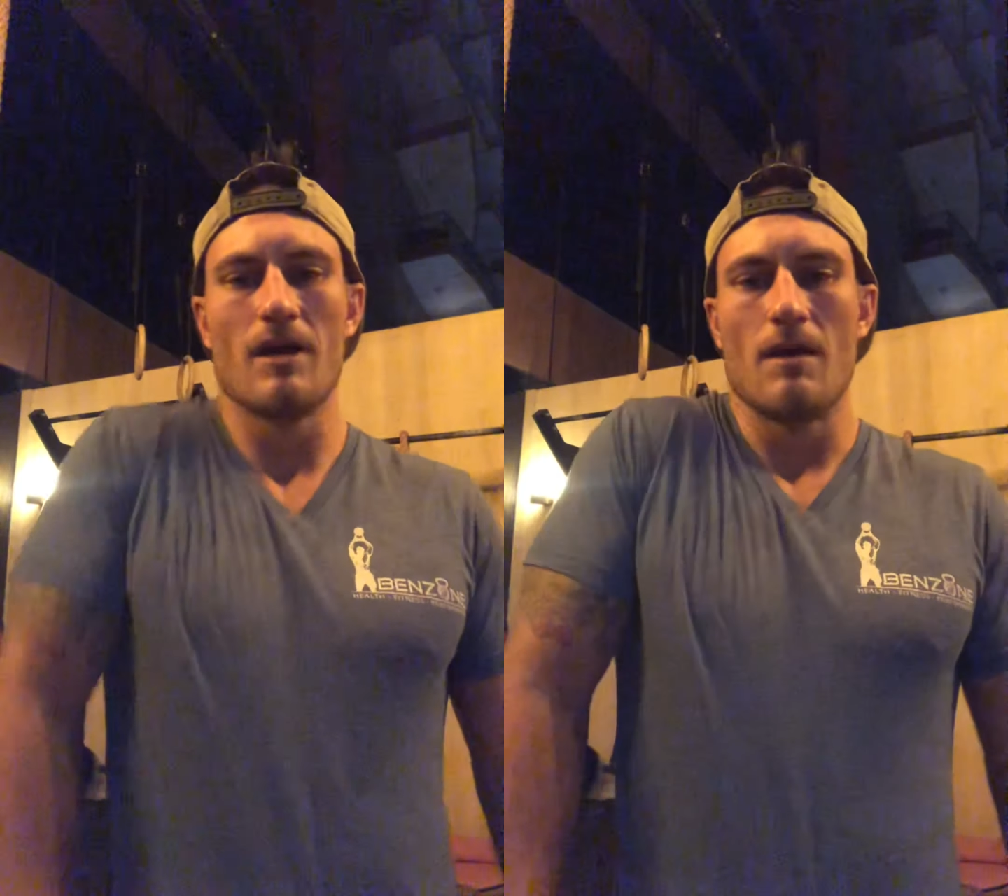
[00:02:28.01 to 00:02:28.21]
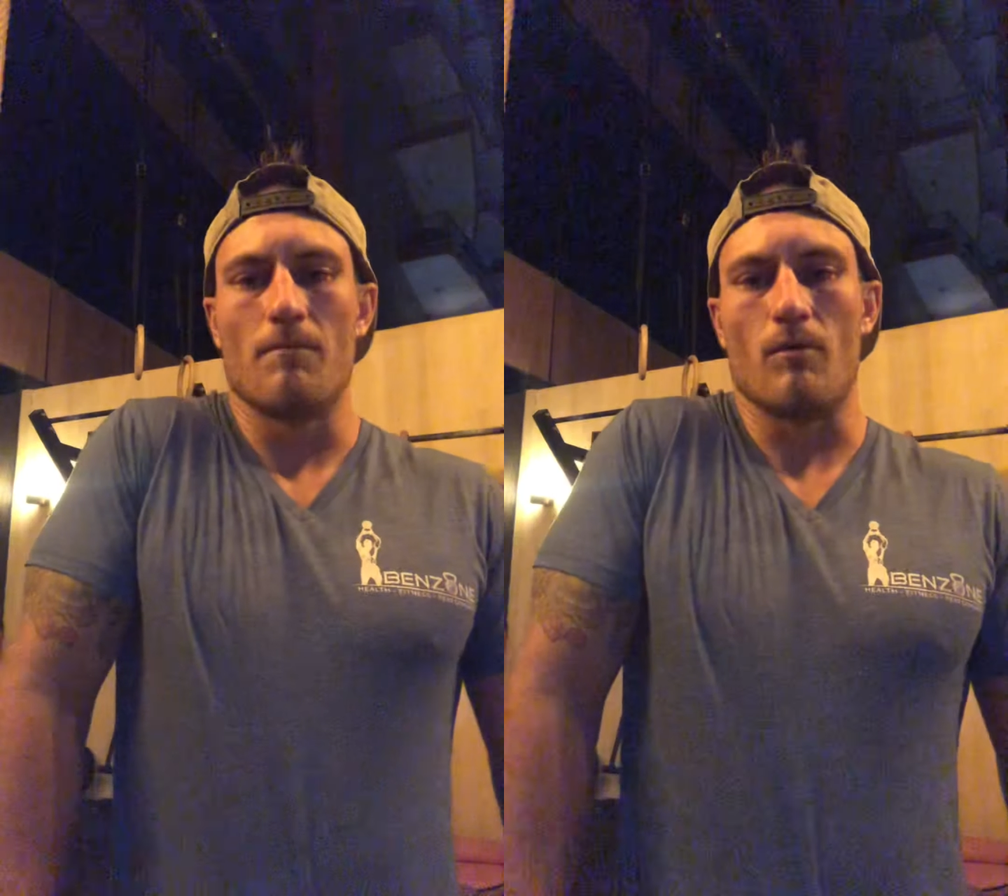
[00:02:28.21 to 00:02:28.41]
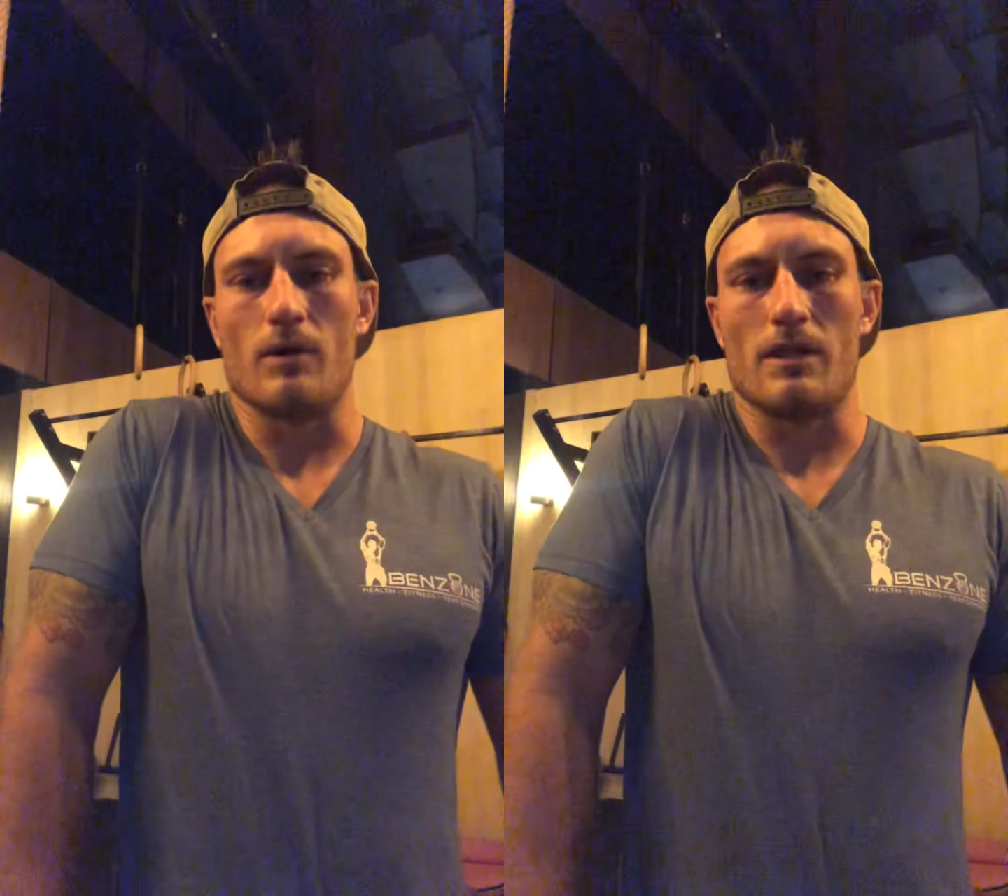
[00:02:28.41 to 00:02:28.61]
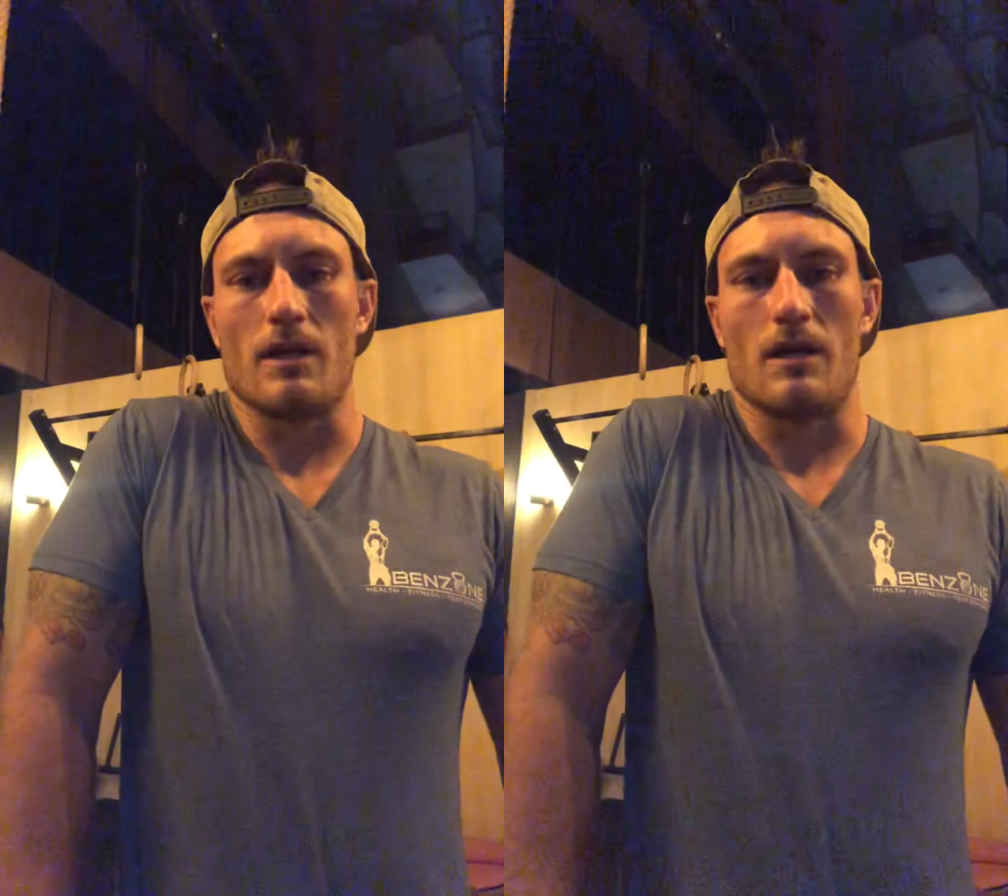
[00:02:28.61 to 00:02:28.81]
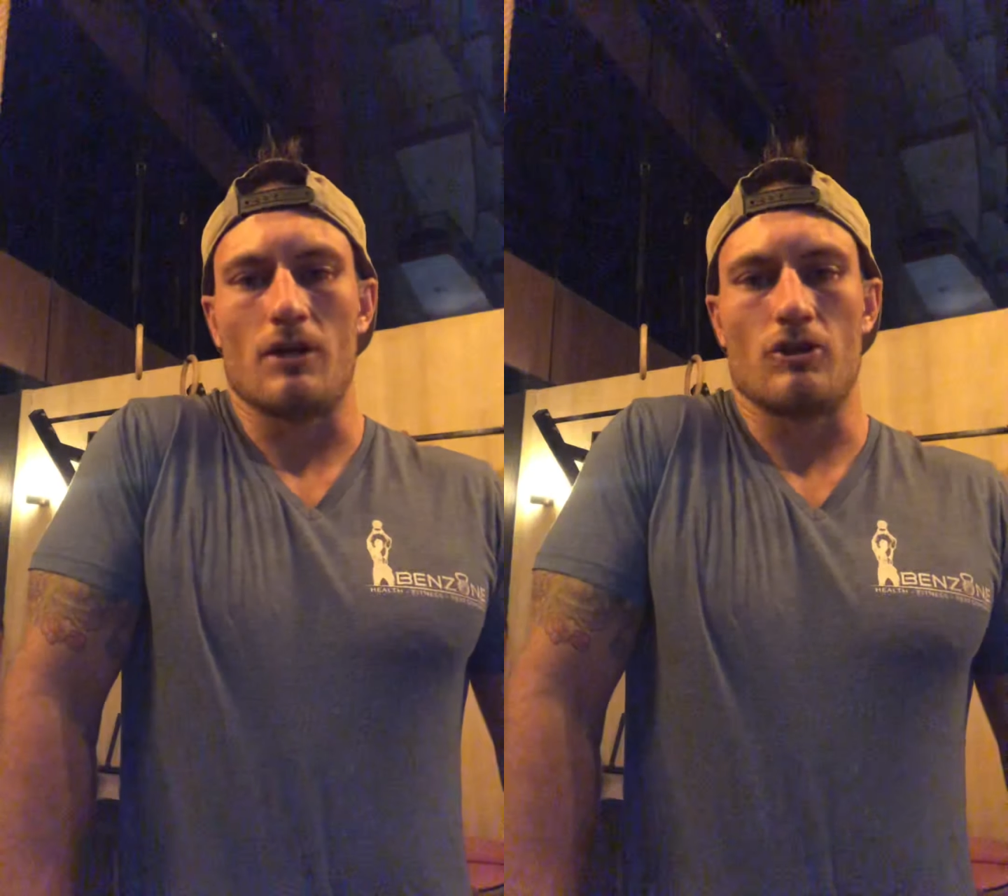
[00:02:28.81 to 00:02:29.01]
but with
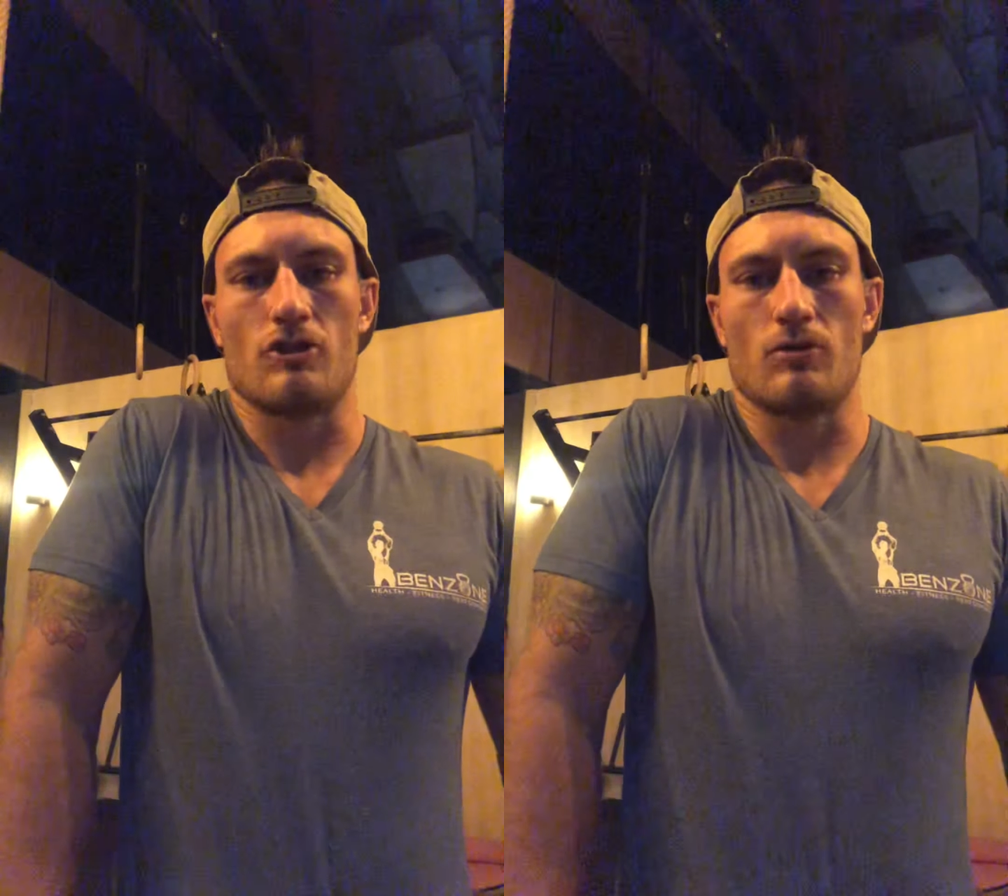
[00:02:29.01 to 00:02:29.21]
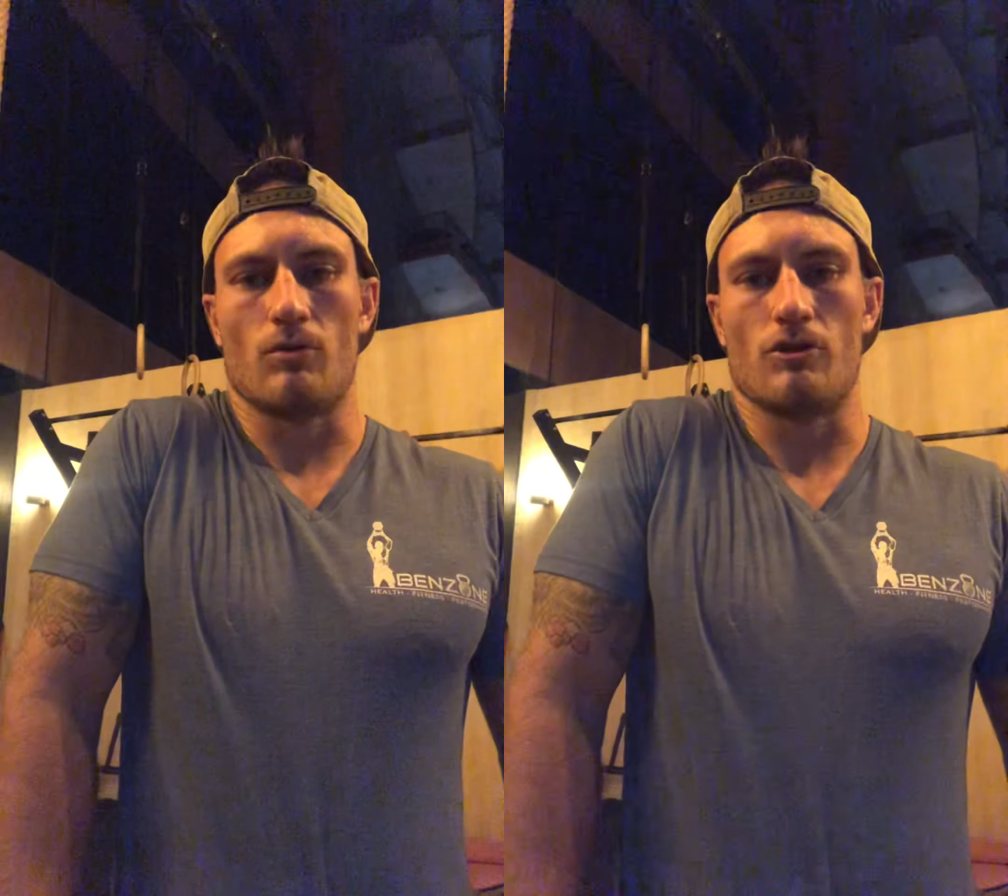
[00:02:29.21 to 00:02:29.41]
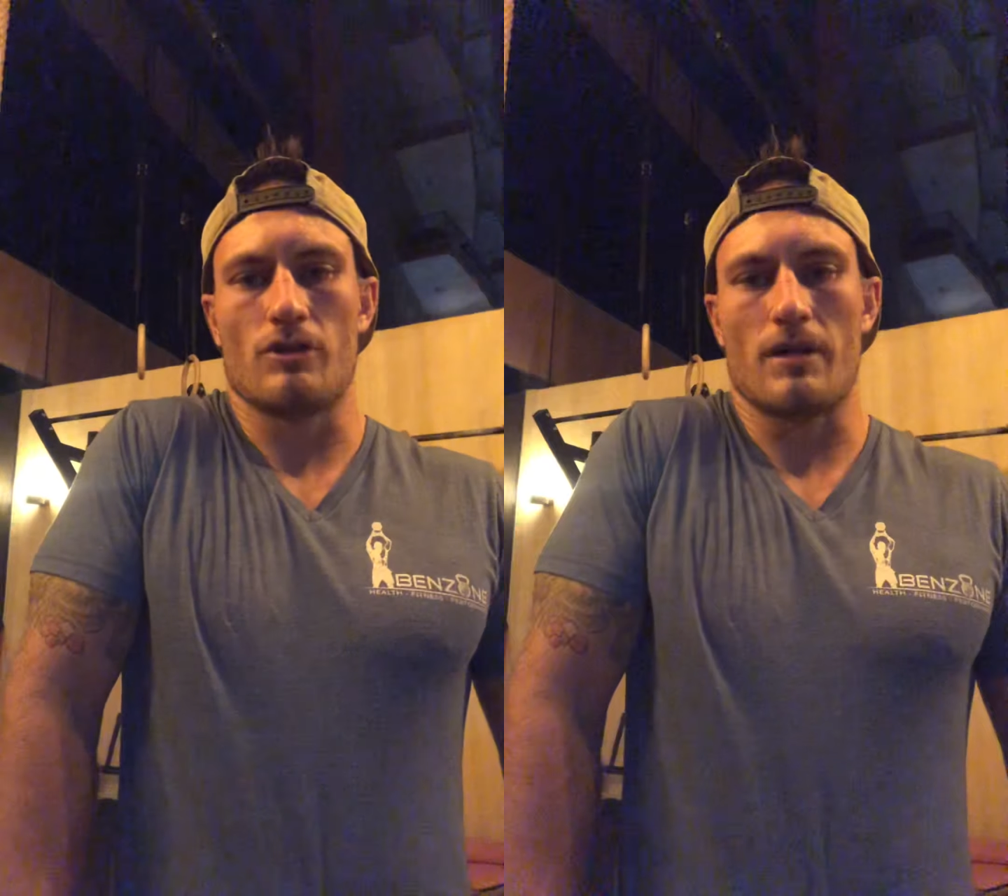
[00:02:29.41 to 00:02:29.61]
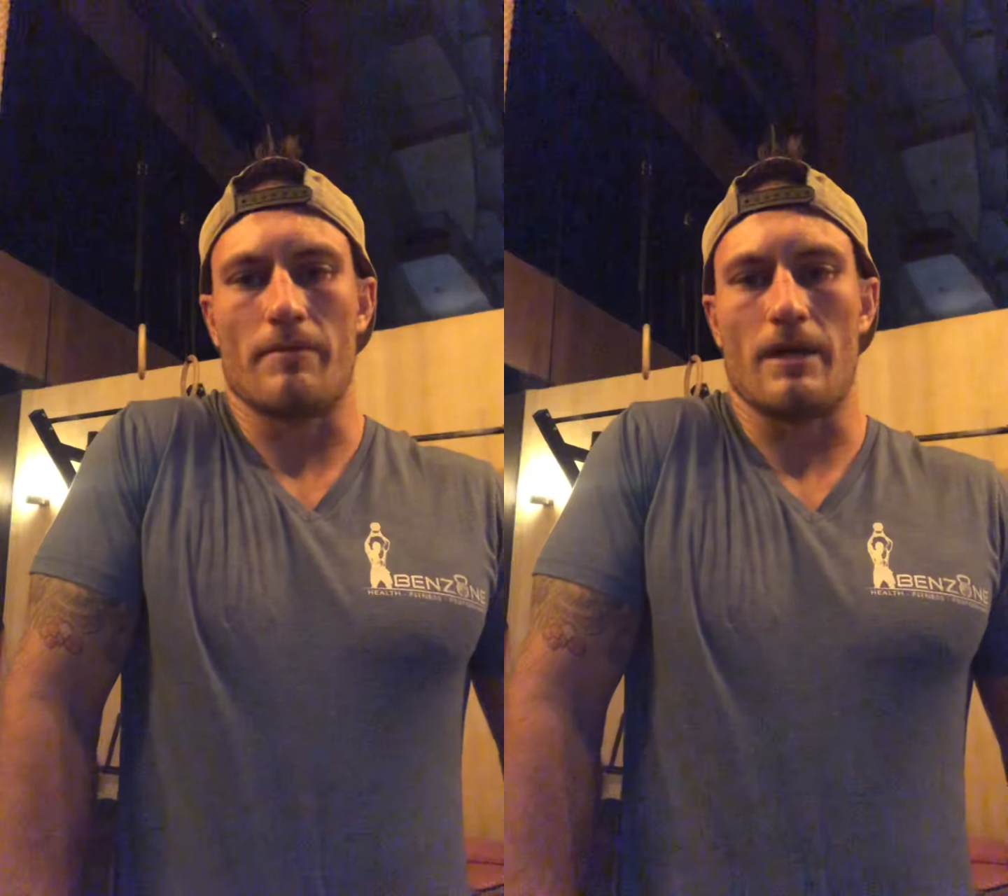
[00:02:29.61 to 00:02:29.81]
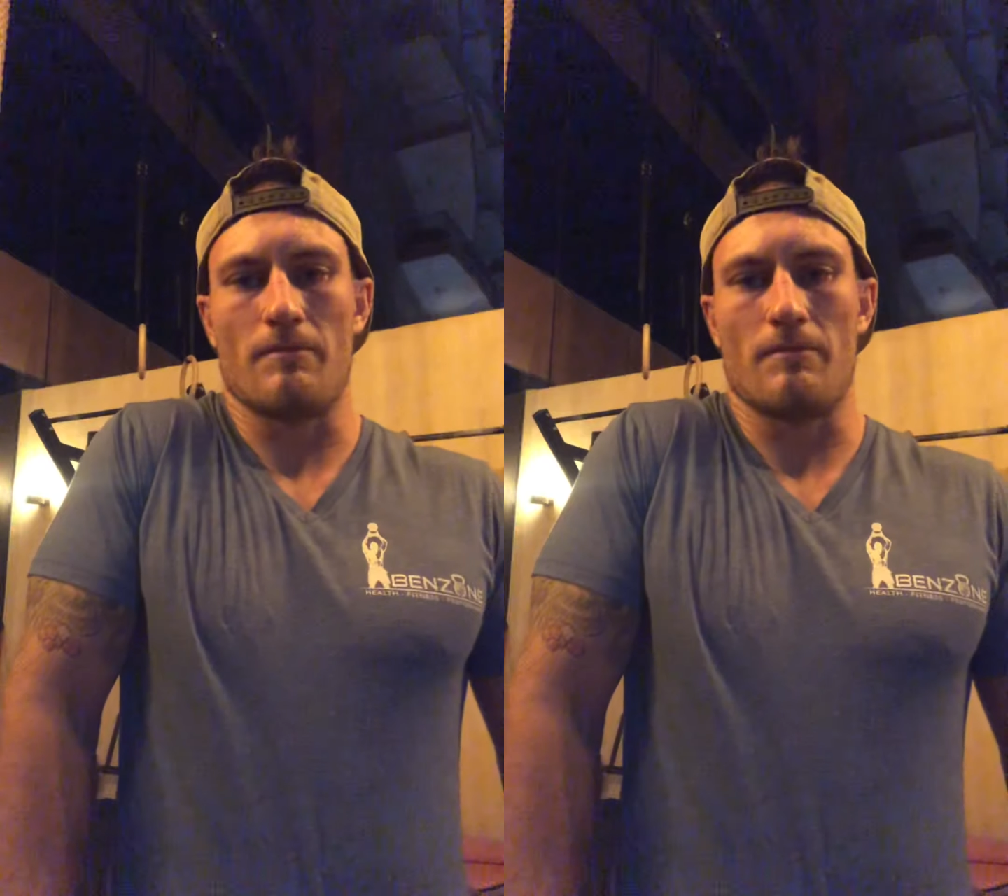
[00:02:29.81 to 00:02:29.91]
your shoulders coming up